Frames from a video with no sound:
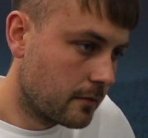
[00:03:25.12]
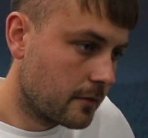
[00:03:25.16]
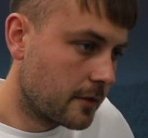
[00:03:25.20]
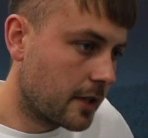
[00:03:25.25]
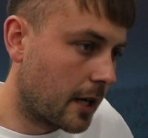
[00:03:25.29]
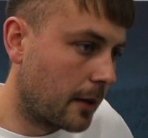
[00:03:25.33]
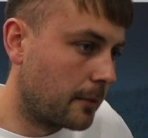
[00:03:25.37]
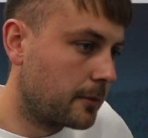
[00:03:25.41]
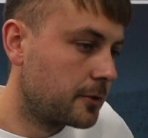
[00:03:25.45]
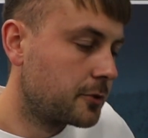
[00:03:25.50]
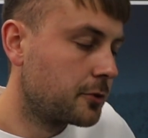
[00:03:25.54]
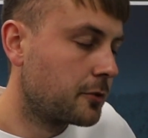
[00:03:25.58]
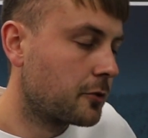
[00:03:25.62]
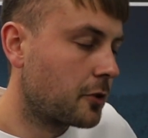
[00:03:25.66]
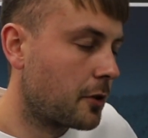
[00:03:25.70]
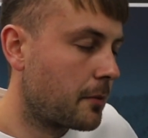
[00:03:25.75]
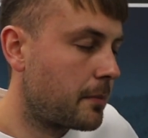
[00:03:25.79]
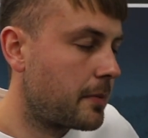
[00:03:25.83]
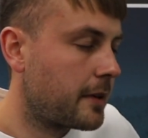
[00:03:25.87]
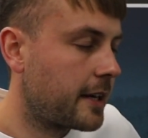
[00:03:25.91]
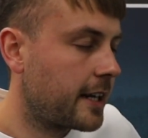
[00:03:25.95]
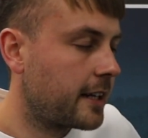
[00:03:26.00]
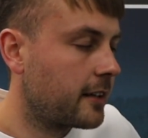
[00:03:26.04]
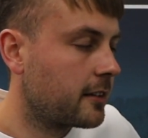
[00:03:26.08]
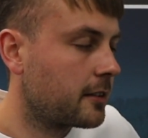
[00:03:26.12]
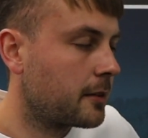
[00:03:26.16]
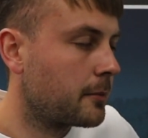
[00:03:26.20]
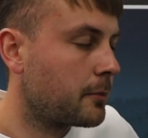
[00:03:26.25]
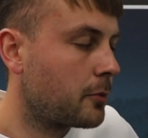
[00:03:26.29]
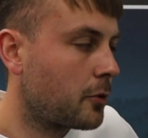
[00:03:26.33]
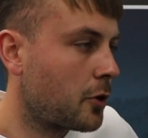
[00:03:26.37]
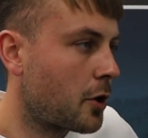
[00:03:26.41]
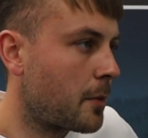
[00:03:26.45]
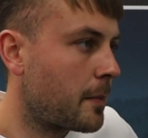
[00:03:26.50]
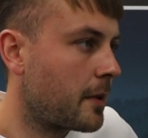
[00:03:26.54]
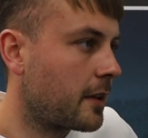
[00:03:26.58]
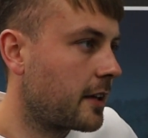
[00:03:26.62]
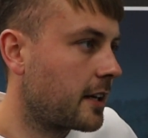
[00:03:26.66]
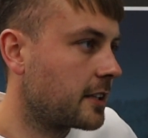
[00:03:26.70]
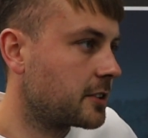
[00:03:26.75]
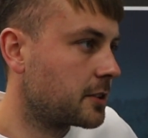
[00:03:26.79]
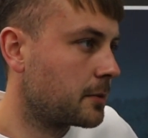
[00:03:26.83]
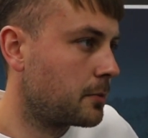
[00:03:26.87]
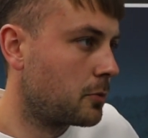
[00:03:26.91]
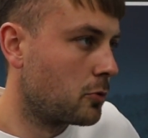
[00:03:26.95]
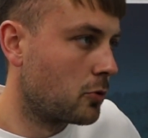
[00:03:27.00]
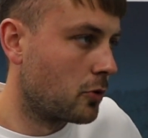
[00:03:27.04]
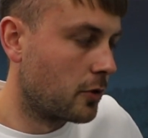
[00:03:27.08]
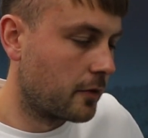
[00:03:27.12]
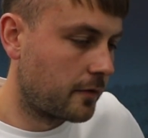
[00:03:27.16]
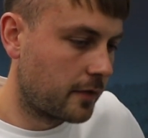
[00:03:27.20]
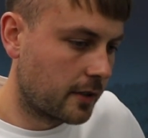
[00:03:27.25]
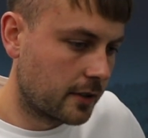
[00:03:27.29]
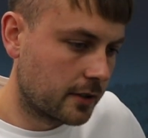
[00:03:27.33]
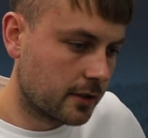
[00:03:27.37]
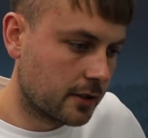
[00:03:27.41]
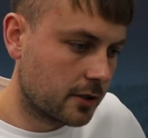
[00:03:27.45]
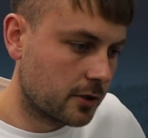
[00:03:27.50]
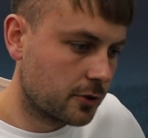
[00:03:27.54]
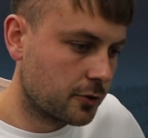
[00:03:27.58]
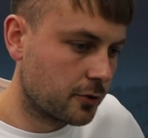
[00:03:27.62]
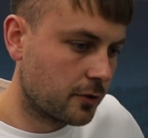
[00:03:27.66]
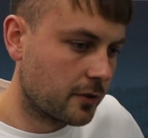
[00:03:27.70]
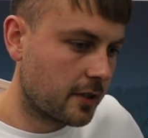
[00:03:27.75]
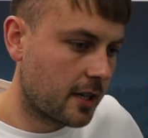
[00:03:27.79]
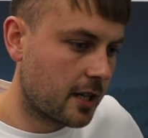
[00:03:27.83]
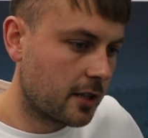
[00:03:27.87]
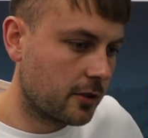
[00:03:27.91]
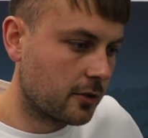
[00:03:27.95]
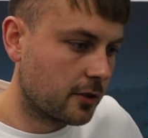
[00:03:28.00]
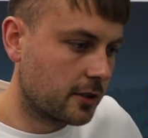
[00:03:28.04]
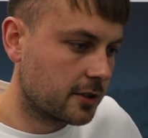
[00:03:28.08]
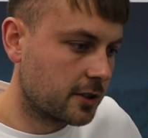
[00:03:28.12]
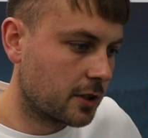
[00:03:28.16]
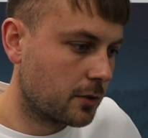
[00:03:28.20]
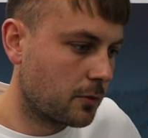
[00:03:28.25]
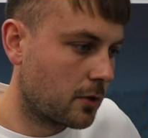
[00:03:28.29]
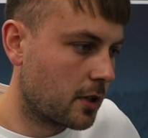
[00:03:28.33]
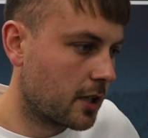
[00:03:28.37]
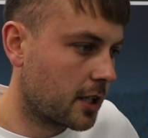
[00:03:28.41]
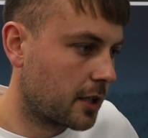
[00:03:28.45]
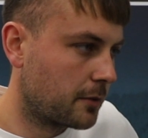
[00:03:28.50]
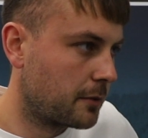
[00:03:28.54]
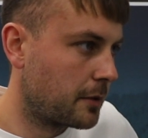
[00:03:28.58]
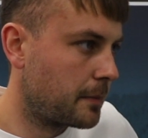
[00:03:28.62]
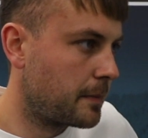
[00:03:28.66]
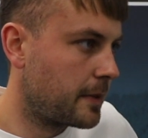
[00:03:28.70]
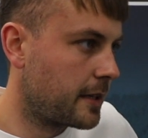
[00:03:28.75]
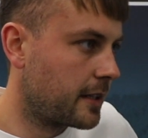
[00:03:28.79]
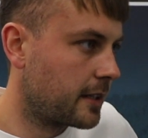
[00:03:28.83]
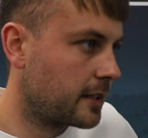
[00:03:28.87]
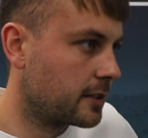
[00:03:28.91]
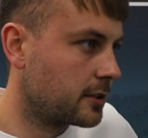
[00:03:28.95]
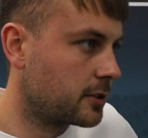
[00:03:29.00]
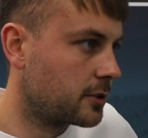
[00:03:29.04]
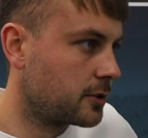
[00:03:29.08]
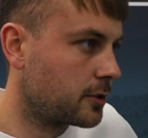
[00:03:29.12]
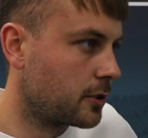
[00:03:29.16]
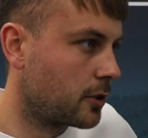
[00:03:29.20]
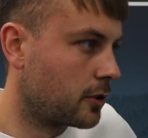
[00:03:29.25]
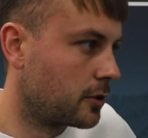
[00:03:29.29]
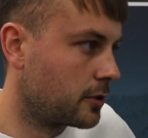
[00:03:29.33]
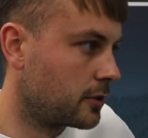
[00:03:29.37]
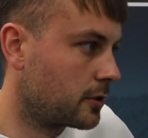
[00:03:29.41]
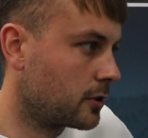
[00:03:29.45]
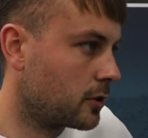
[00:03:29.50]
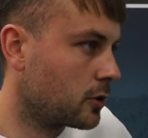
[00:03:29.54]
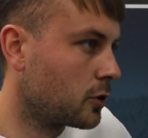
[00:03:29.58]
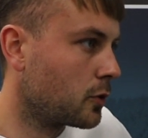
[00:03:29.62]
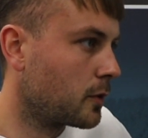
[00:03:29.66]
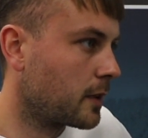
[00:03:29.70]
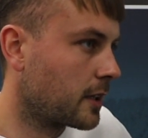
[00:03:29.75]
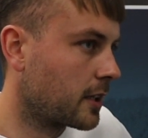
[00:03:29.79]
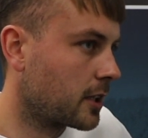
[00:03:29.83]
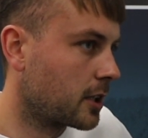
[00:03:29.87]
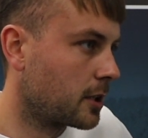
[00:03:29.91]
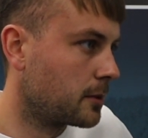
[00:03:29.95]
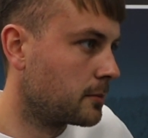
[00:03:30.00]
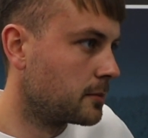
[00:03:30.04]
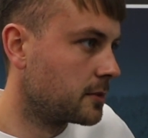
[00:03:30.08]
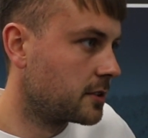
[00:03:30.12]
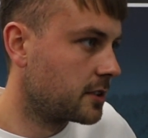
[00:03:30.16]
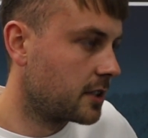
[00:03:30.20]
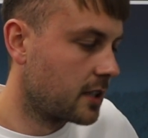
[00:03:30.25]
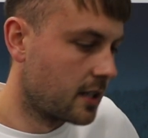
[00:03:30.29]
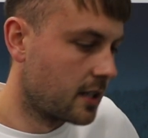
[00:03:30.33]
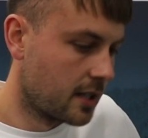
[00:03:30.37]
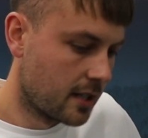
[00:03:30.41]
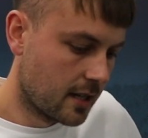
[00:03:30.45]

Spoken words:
Yep, so we've got Parental Employability Support Fund, so that looks at working with parents on low incomes